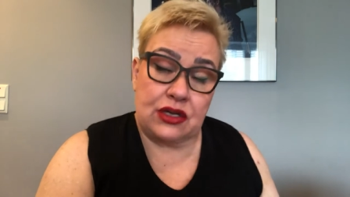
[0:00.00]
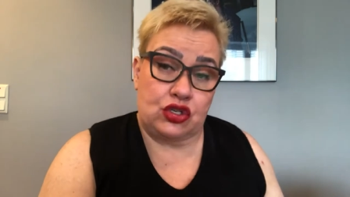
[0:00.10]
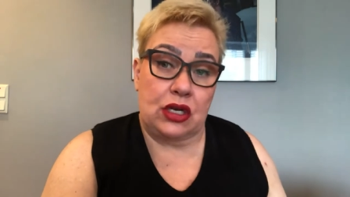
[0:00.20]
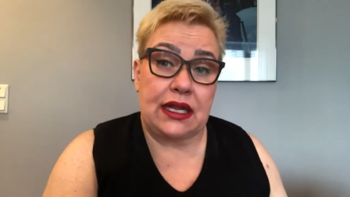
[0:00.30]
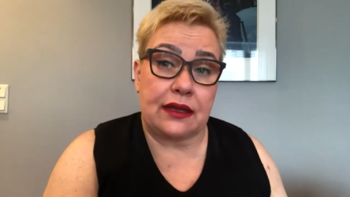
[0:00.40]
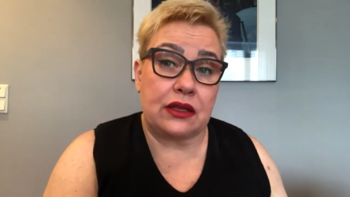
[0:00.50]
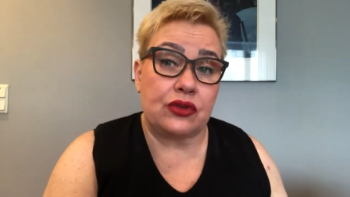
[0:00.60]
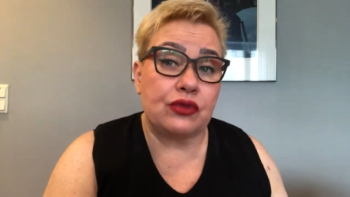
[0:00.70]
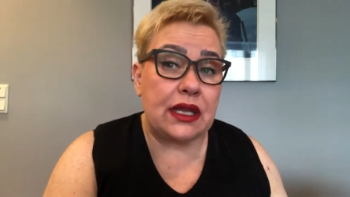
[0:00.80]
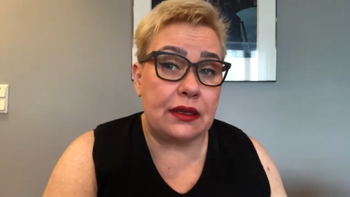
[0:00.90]
actually get the
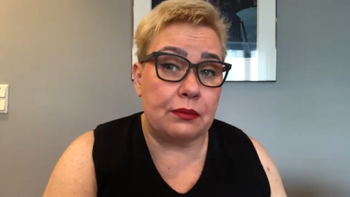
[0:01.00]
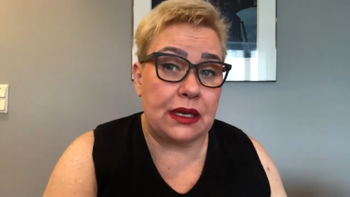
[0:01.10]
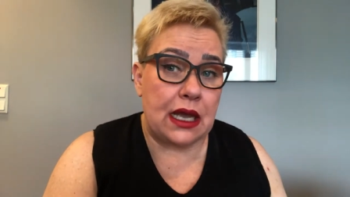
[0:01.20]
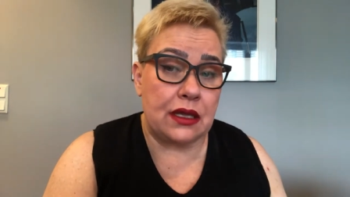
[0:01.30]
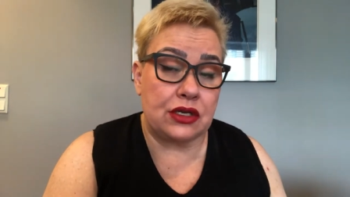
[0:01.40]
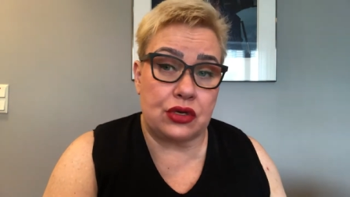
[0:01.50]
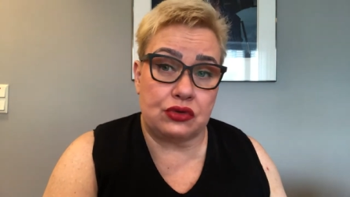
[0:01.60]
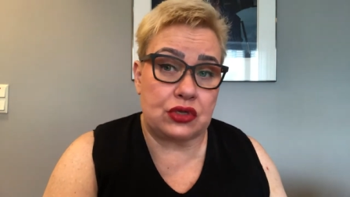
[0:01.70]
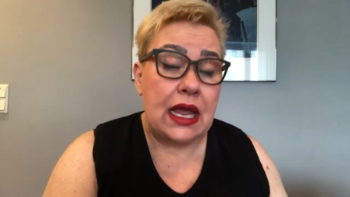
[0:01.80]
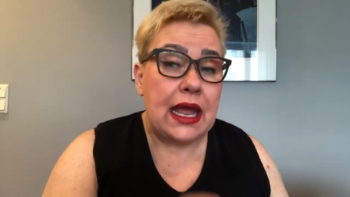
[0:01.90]
treatment
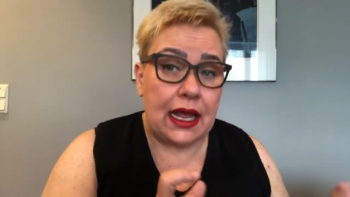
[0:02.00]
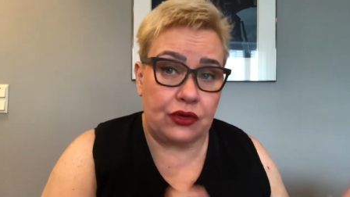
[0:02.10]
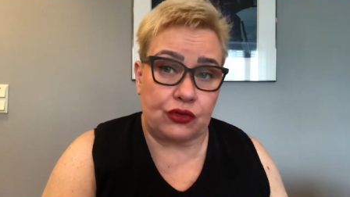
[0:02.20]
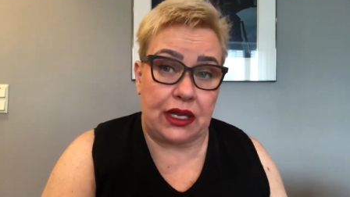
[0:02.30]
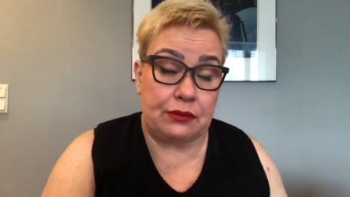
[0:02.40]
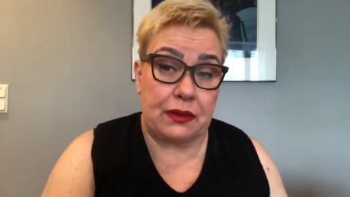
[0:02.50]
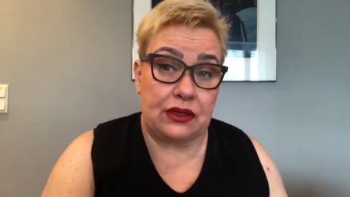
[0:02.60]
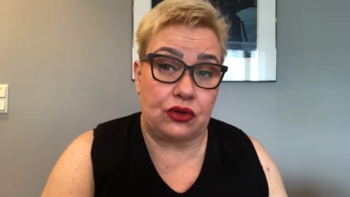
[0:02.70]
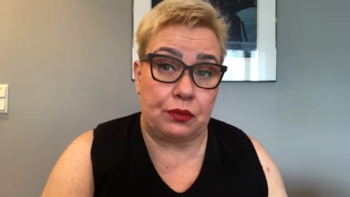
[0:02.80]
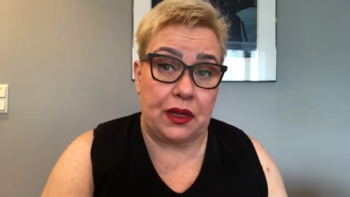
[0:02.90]
diagnosed and
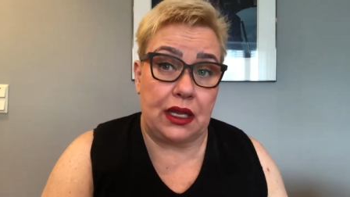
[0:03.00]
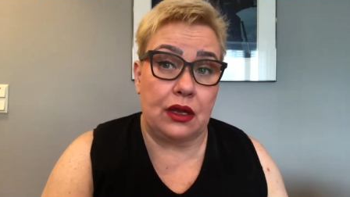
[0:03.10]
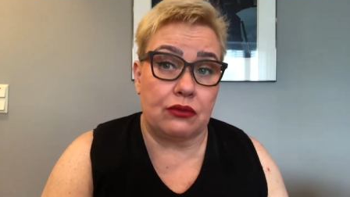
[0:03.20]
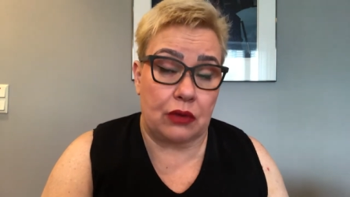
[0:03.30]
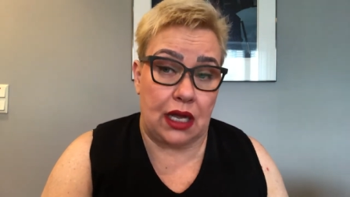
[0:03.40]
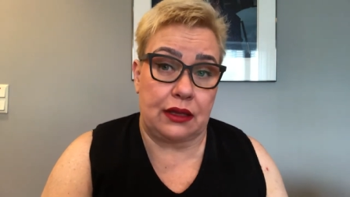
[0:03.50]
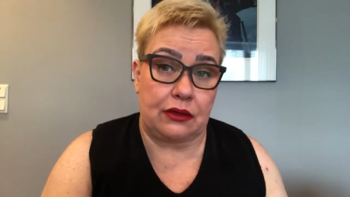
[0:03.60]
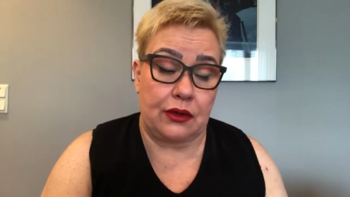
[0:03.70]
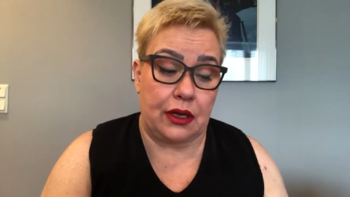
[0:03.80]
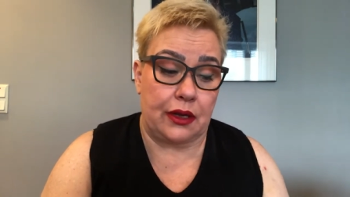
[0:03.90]
treatment to be
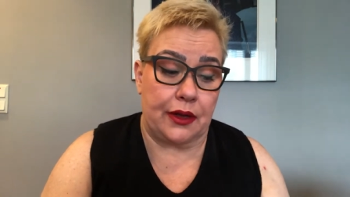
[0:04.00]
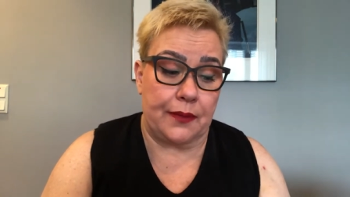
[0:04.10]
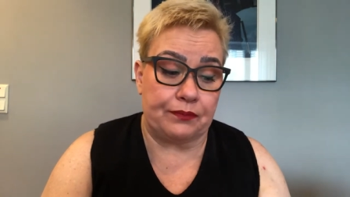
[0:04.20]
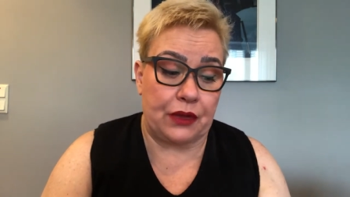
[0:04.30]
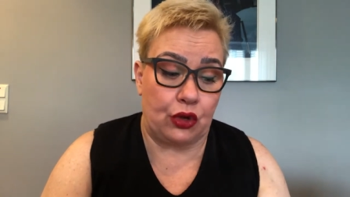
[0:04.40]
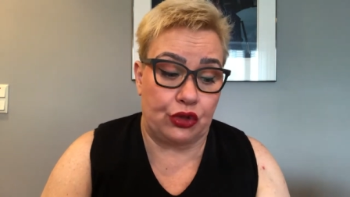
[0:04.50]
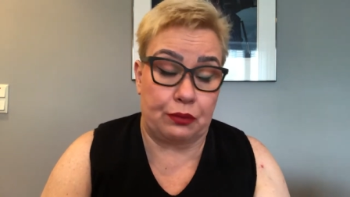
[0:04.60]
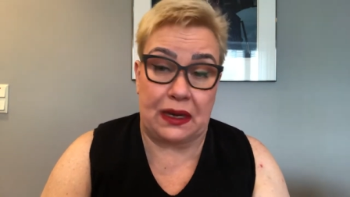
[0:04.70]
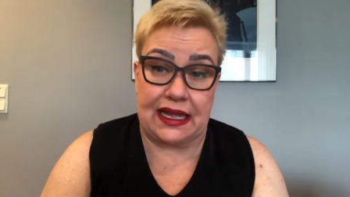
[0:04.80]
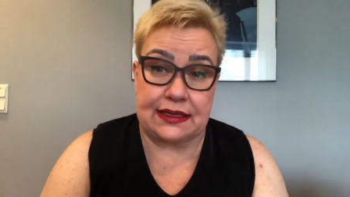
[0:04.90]
right on the
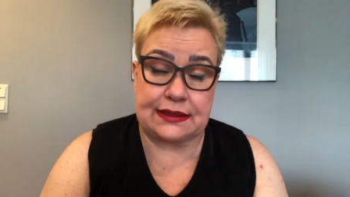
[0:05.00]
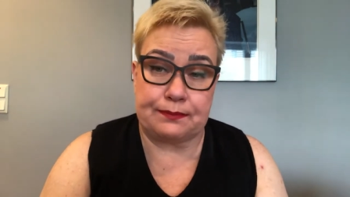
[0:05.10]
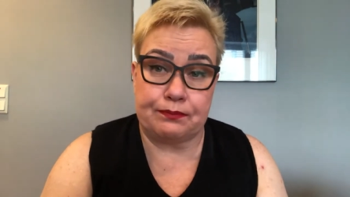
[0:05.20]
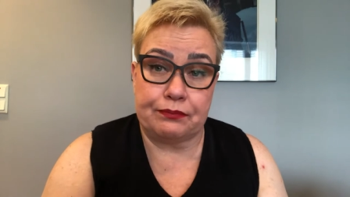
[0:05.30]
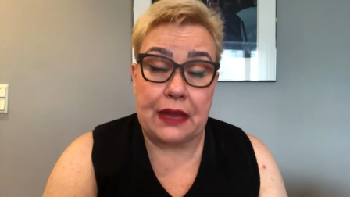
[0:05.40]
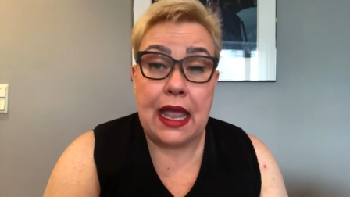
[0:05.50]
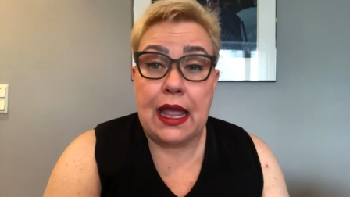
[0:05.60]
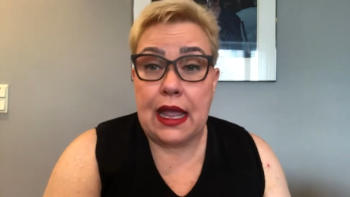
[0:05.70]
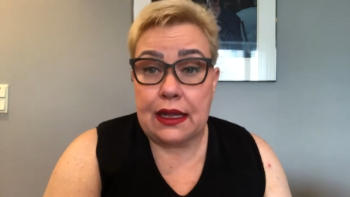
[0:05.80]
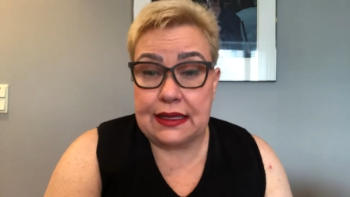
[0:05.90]
place.
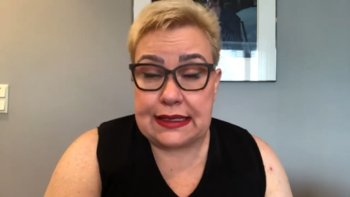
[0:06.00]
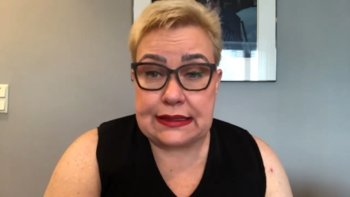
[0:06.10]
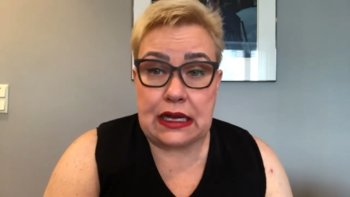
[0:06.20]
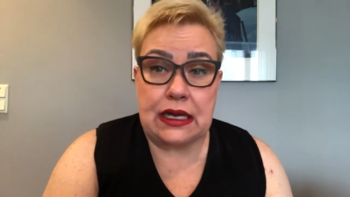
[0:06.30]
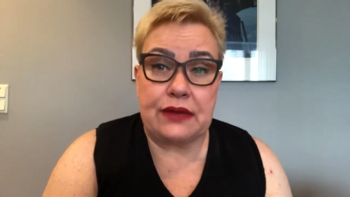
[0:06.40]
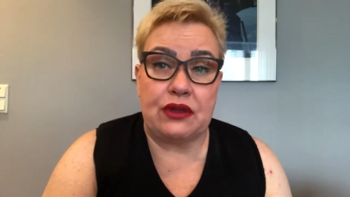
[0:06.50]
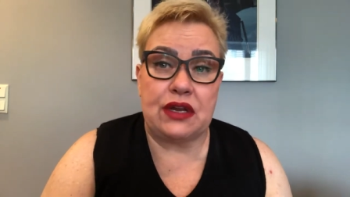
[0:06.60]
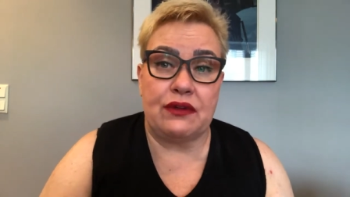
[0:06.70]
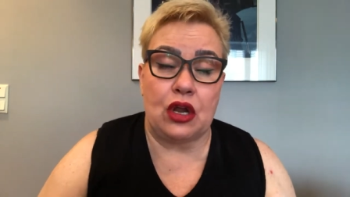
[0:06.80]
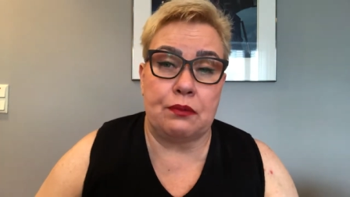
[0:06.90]
These kind of
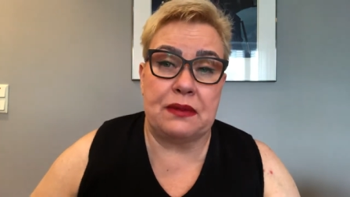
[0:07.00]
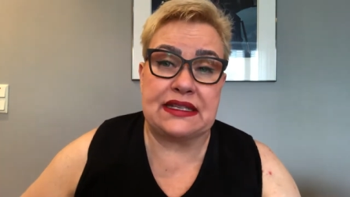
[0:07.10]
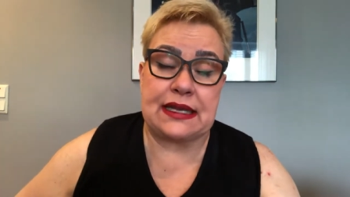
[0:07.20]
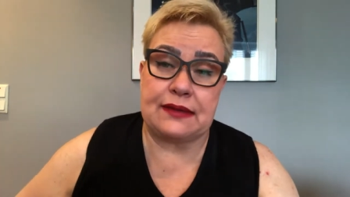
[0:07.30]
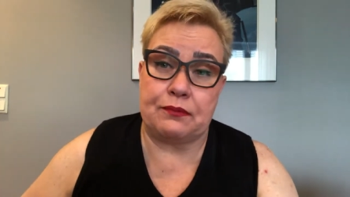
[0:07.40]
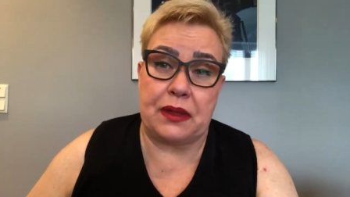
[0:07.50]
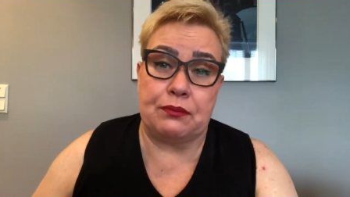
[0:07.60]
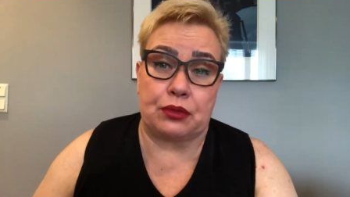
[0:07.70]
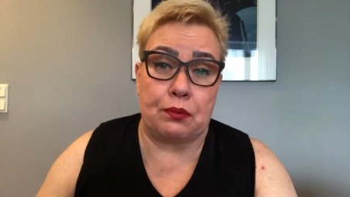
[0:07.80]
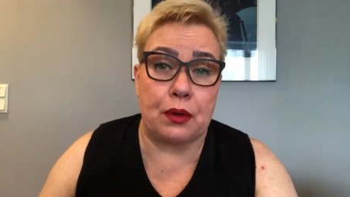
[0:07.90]
developments have
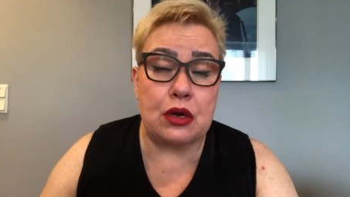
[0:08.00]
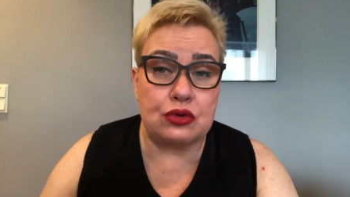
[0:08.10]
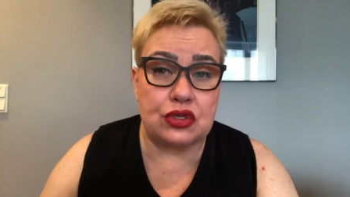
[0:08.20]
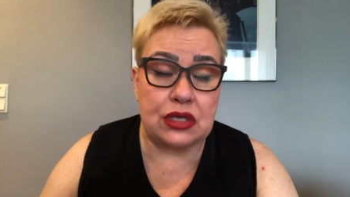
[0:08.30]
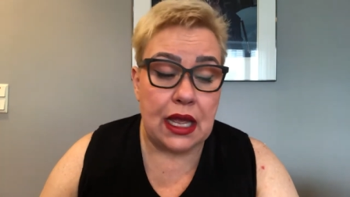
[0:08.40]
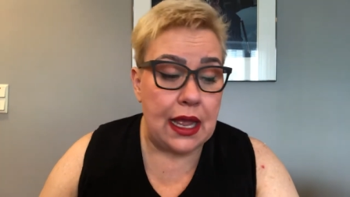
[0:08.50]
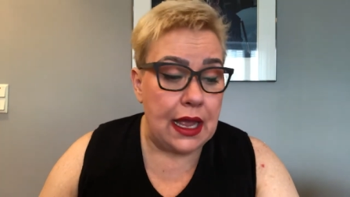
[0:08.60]
been proposed,